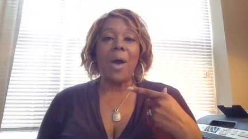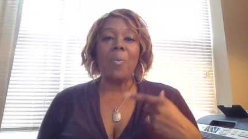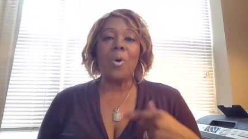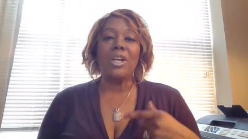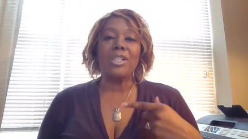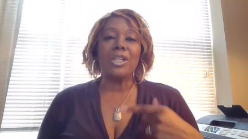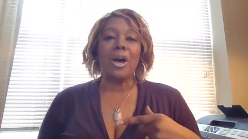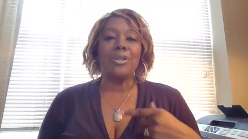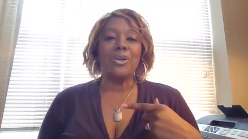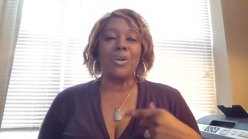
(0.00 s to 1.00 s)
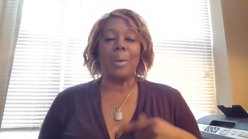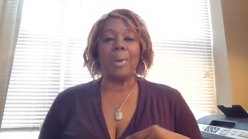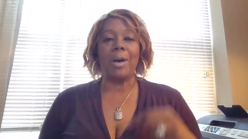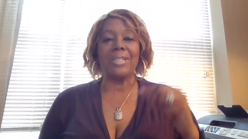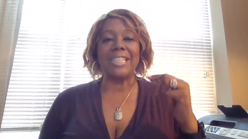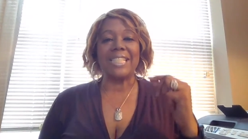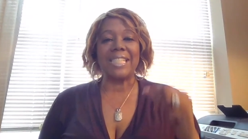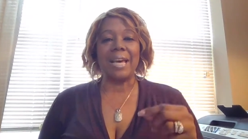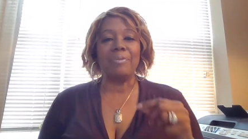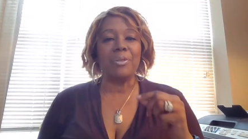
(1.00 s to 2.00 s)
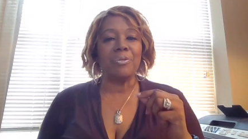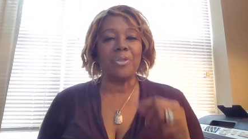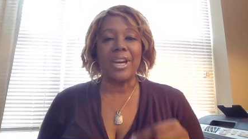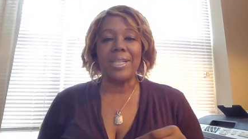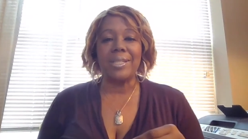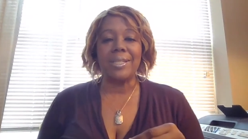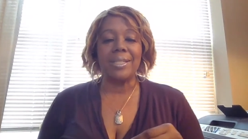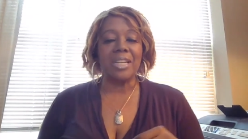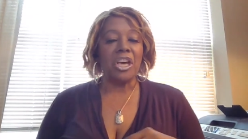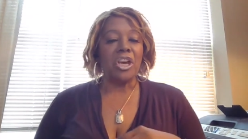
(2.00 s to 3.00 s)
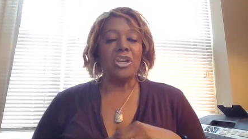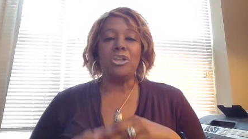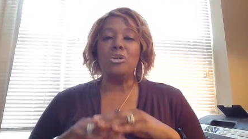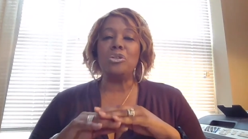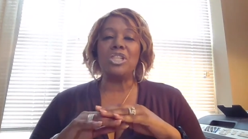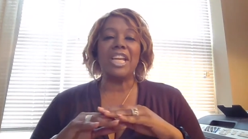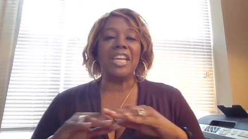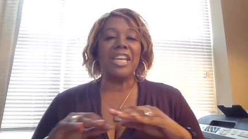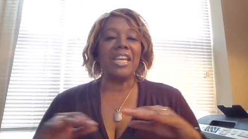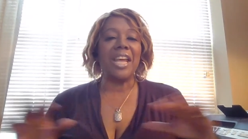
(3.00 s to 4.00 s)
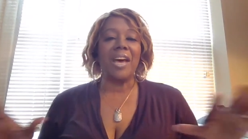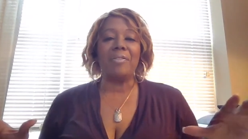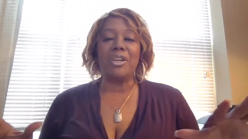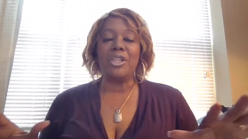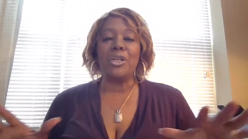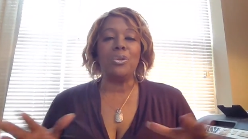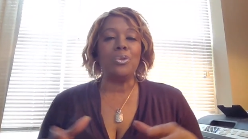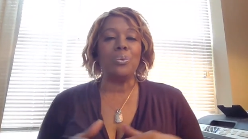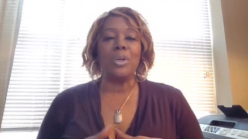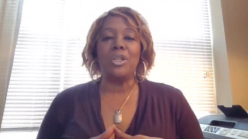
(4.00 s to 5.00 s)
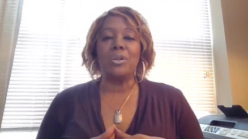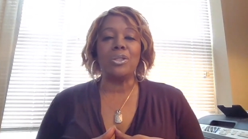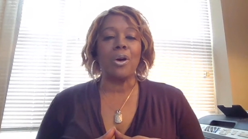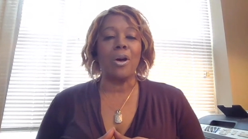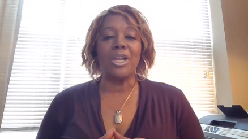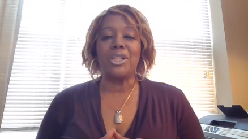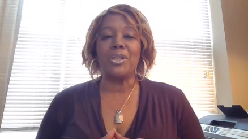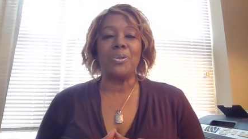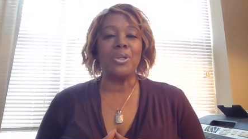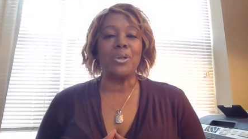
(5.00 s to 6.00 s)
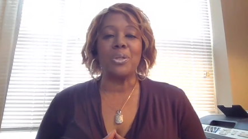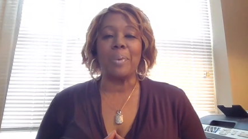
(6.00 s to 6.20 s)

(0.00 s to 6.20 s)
I want to talk to you about seven phrases you should never use when you're talking to your